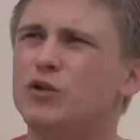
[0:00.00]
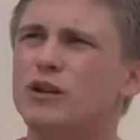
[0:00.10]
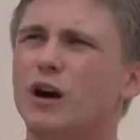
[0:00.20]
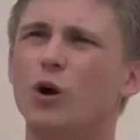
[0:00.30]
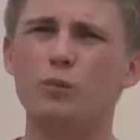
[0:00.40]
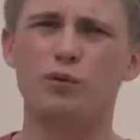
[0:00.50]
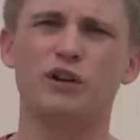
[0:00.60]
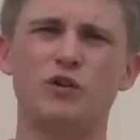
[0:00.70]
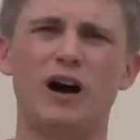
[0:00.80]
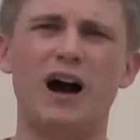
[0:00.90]
you can
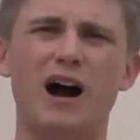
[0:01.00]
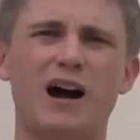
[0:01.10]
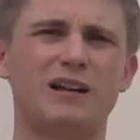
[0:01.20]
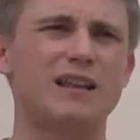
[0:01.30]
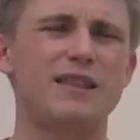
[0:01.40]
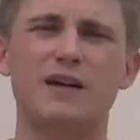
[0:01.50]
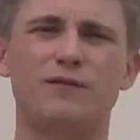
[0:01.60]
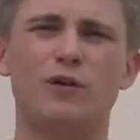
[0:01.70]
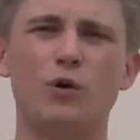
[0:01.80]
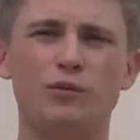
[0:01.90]
open your heart and
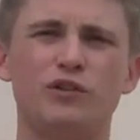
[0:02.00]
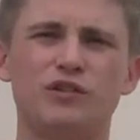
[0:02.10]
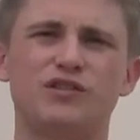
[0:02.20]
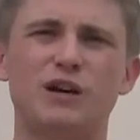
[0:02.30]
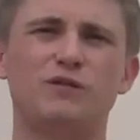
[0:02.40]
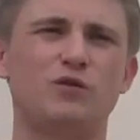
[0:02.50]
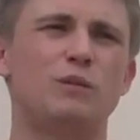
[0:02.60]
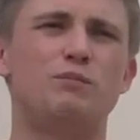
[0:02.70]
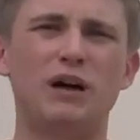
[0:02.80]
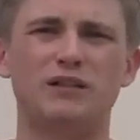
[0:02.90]
therefore open yourself
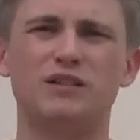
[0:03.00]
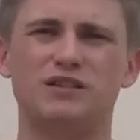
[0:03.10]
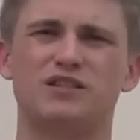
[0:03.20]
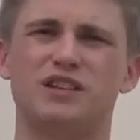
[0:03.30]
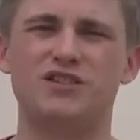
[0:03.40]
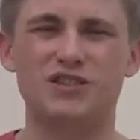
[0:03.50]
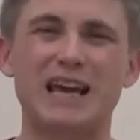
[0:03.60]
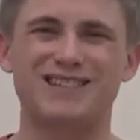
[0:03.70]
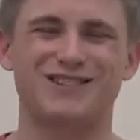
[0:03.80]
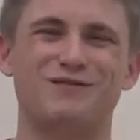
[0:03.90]
to abundance, to
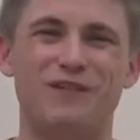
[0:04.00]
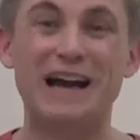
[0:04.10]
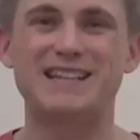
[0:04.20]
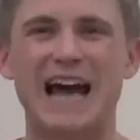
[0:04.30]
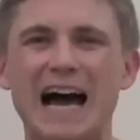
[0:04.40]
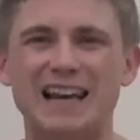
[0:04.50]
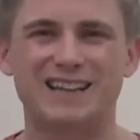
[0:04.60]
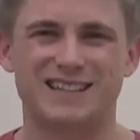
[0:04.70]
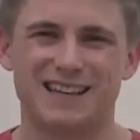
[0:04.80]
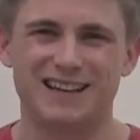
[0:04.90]
success, to
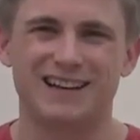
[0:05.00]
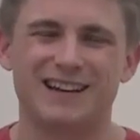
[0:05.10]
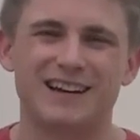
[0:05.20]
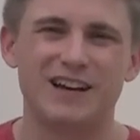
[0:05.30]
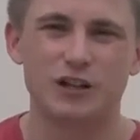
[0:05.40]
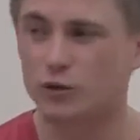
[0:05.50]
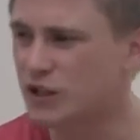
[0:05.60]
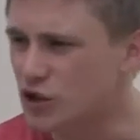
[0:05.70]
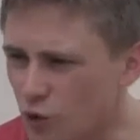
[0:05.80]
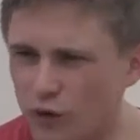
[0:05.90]
vitality to
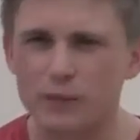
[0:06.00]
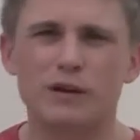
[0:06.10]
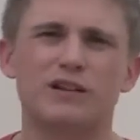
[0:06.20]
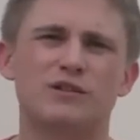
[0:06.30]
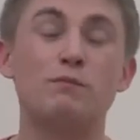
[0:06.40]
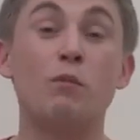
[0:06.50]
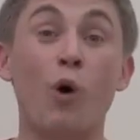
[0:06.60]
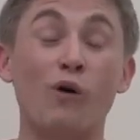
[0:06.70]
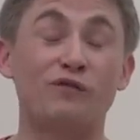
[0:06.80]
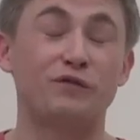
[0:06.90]
enjoyment, to
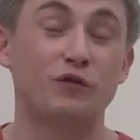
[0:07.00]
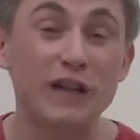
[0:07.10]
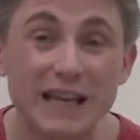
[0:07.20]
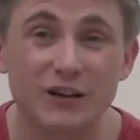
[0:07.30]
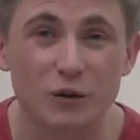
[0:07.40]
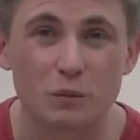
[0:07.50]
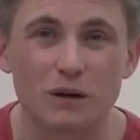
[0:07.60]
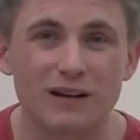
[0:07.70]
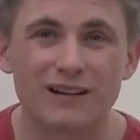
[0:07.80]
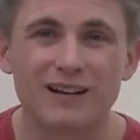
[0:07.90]
more
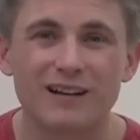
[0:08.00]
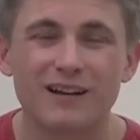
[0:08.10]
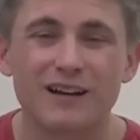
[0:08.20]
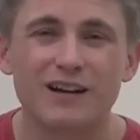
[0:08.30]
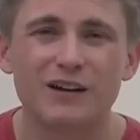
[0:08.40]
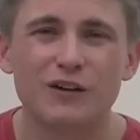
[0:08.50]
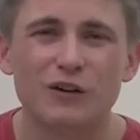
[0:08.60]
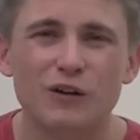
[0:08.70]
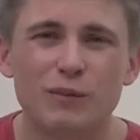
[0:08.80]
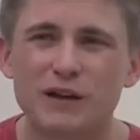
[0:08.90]
freedom.
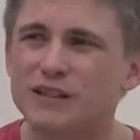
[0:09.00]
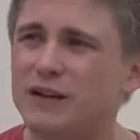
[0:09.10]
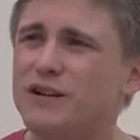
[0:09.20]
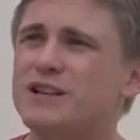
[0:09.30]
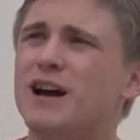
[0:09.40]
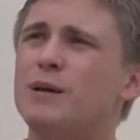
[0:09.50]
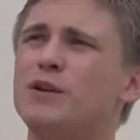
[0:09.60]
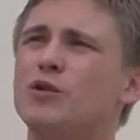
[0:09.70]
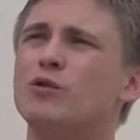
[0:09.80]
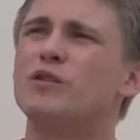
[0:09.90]
Because every
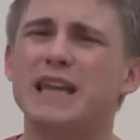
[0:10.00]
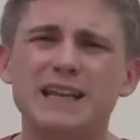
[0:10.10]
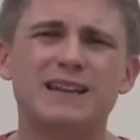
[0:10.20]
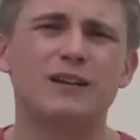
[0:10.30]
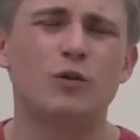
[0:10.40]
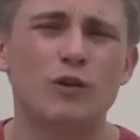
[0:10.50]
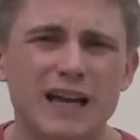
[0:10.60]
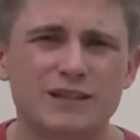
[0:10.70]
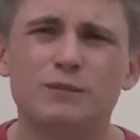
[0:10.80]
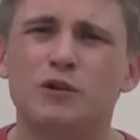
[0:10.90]
time you need an
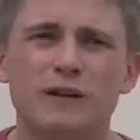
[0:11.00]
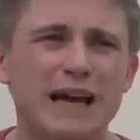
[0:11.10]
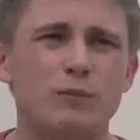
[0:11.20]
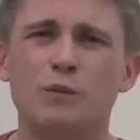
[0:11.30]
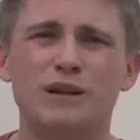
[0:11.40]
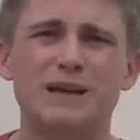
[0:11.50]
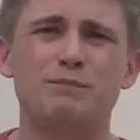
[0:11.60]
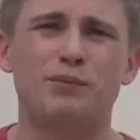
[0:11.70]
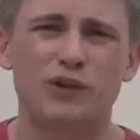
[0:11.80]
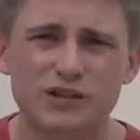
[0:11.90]
orgasm, you're in that moment
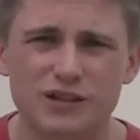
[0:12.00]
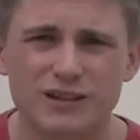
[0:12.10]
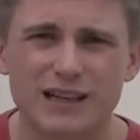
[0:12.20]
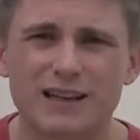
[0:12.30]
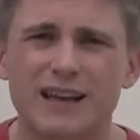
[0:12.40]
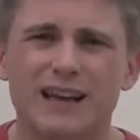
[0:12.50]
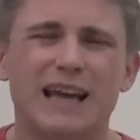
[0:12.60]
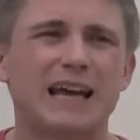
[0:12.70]
imprisoned and,